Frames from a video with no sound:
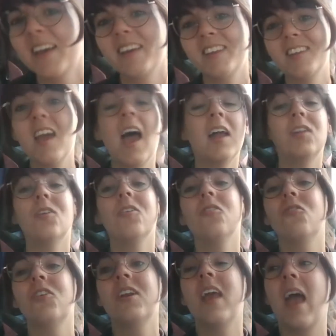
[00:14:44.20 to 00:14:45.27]
I said, I don't
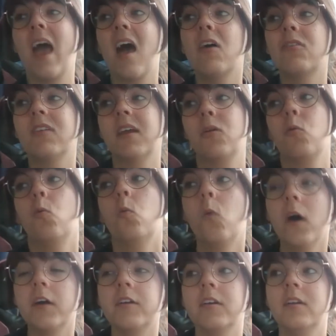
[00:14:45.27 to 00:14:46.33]
really have like
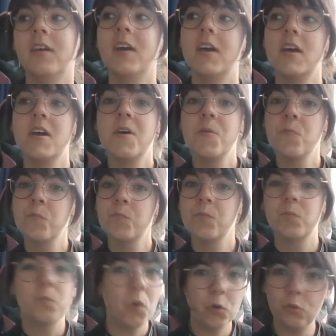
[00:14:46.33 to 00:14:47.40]
one
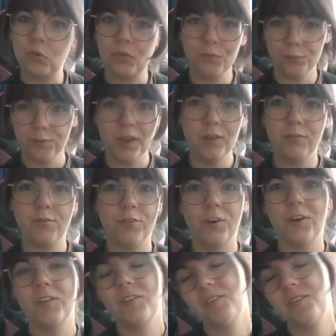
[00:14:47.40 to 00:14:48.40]
most favorite